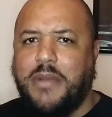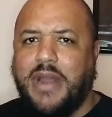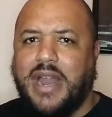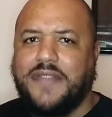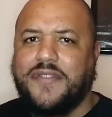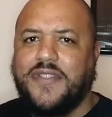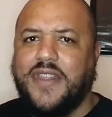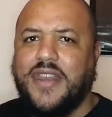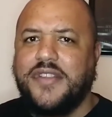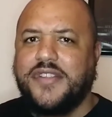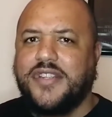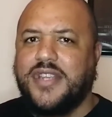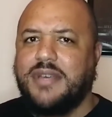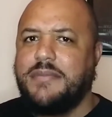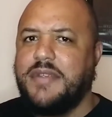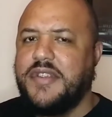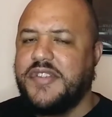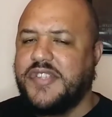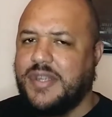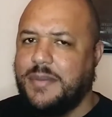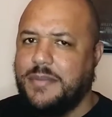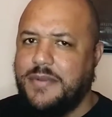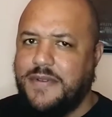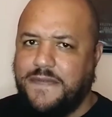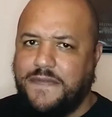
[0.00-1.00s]
but I think there's going to be
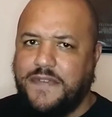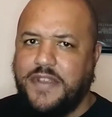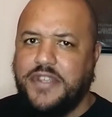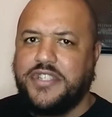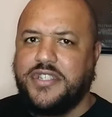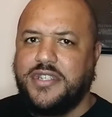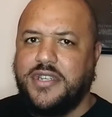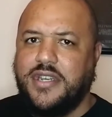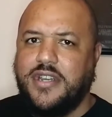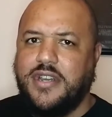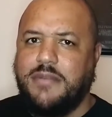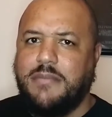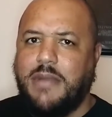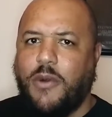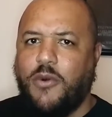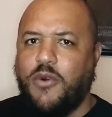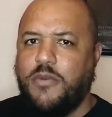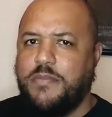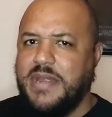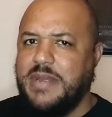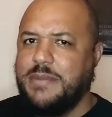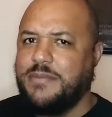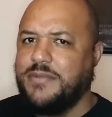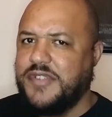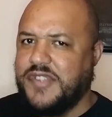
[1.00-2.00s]
some division here about
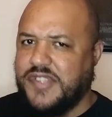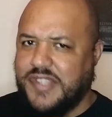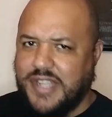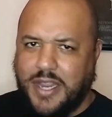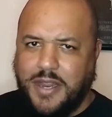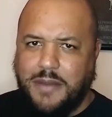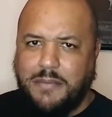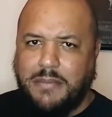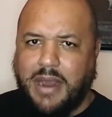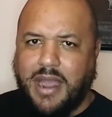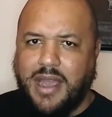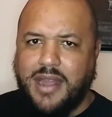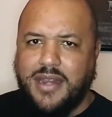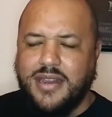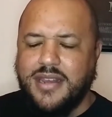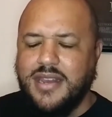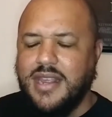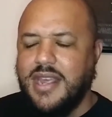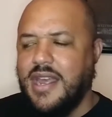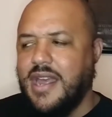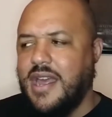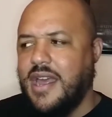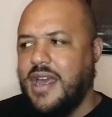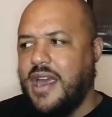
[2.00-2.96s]
what people say about it.